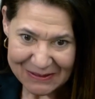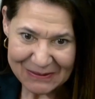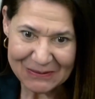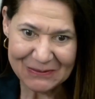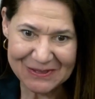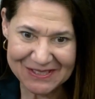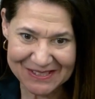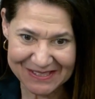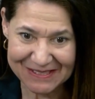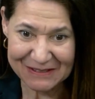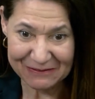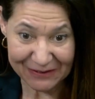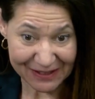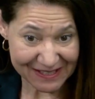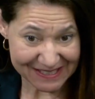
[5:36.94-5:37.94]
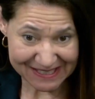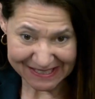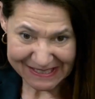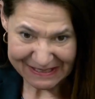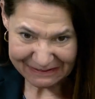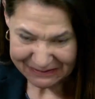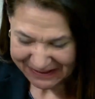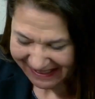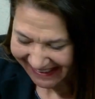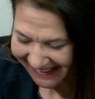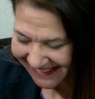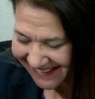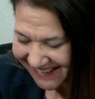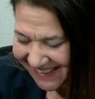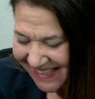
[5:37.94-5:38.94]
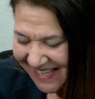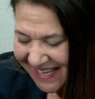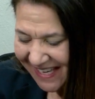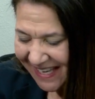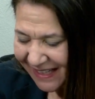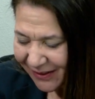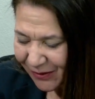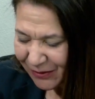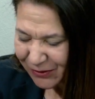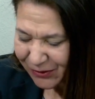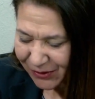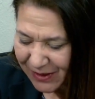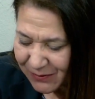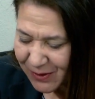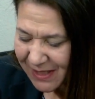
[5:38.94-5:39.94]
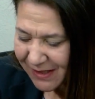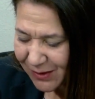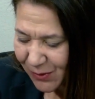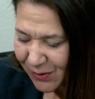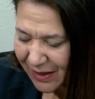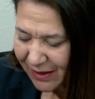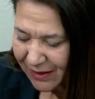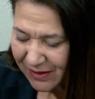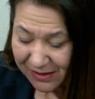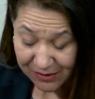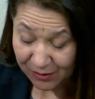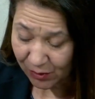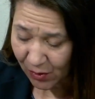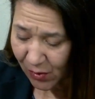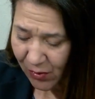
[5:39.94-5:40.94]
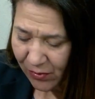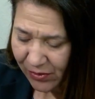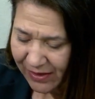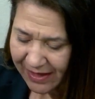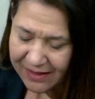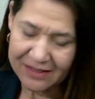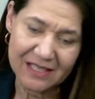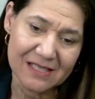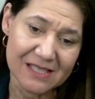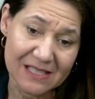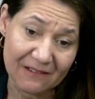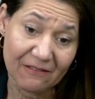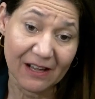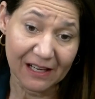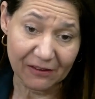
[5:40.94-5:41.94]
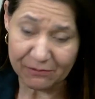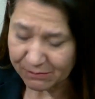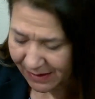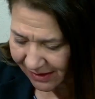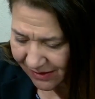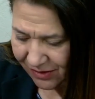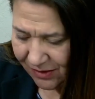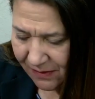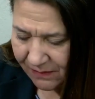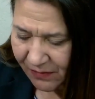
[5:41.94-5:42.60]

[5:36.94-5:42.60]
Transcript: which is very significant, and contributing to its growth and its development.